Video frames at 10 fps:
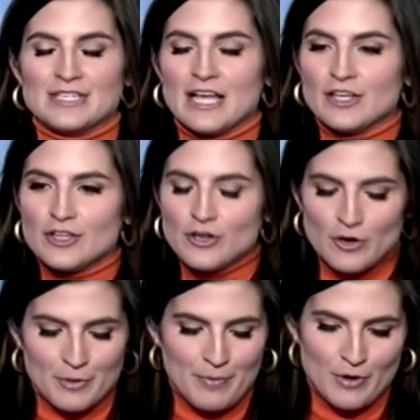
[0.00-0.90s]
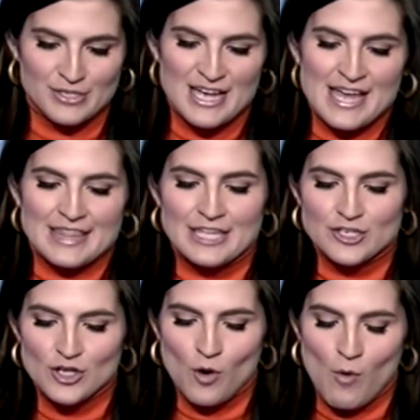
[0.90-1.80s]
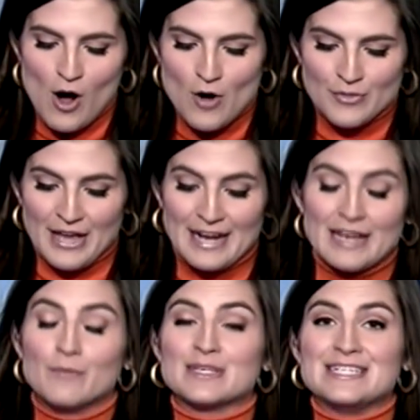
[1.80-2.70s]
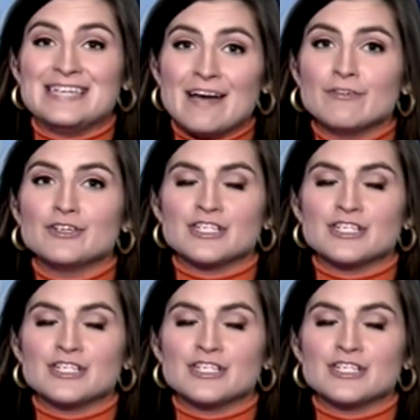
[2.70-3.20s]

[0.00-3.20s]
telling the New York Post this in a quote, that it was never